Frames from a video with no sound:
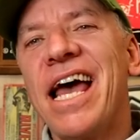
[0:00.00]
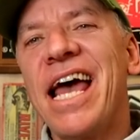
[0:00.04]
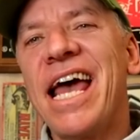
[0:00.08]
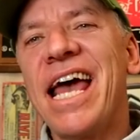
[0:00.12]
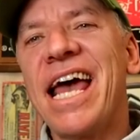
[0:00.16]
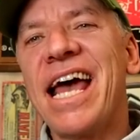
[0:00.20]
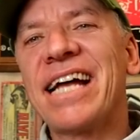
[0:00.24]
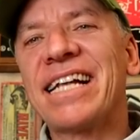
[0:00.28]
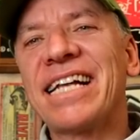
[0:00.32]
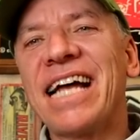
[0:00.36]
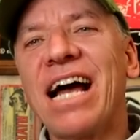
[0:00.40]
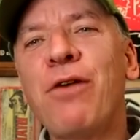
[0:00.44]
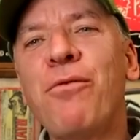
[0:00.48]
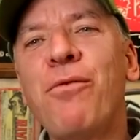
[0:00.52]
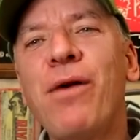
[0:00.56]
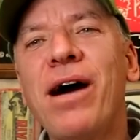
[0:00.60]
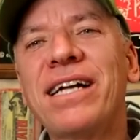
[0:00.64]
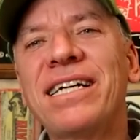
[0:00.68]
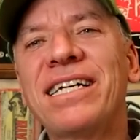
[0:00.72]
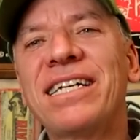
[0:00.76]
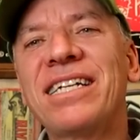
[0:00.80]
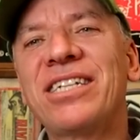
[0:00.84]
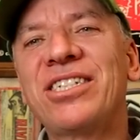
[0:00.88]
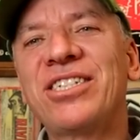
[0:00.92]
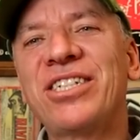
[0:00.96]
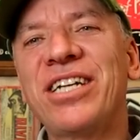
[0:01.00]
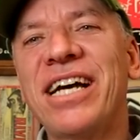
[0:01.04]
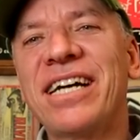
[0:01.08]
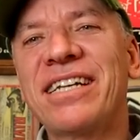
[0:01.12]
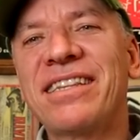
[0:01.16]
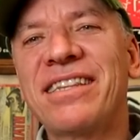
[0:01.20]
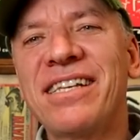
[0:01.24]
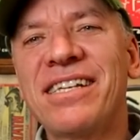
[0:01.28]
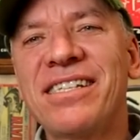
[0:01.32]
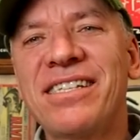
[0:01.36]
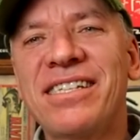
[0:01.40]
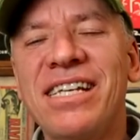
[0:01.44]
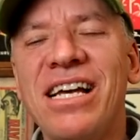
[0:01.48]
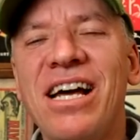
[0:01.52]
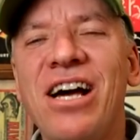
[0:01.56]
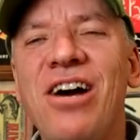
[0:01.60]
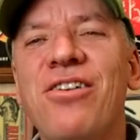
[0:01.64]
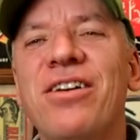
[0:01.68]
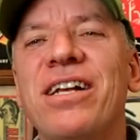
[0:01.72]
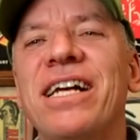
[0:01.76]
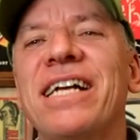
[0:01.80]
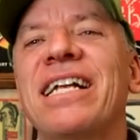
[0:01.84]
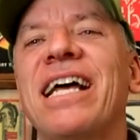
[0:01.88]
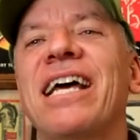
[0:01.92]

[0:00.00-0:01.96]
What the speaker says: And I wanted to check this out,